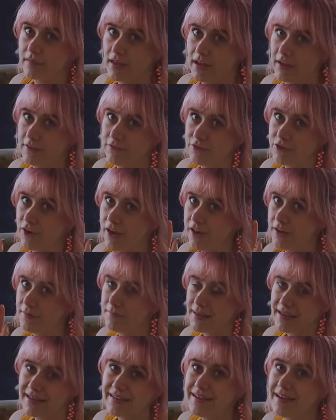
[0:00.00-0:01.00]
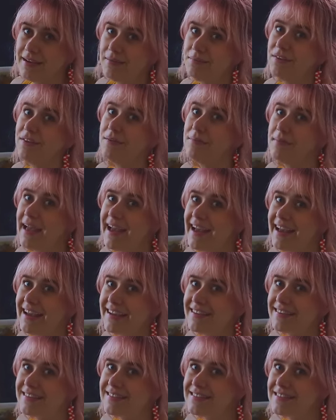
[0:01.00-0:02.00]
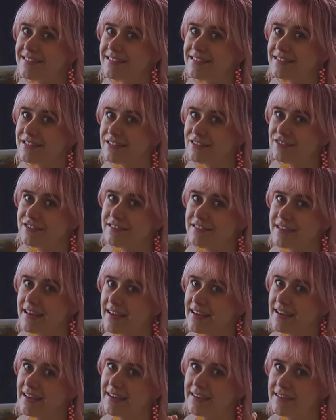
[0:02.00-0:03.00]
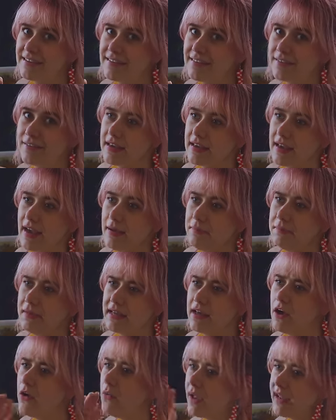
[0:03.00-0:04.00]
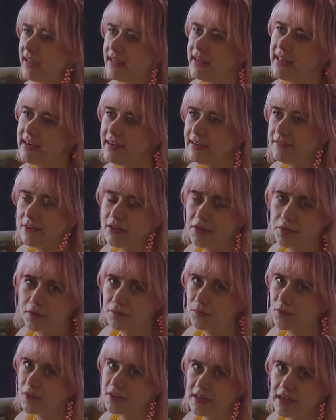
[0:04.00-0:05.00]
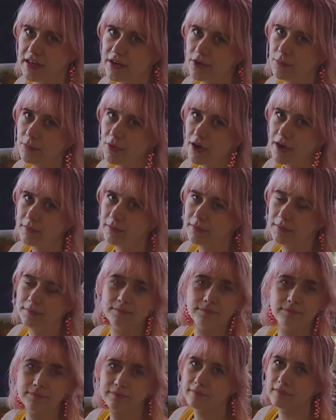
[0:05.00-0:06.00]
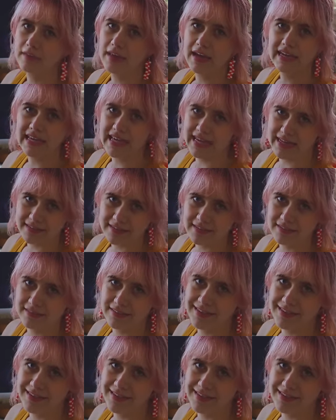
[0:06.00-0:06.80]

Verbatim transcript: I've tried many times in the past to just like, to like, I'm like, oh, I can edit a video in one day, no problem. I can't.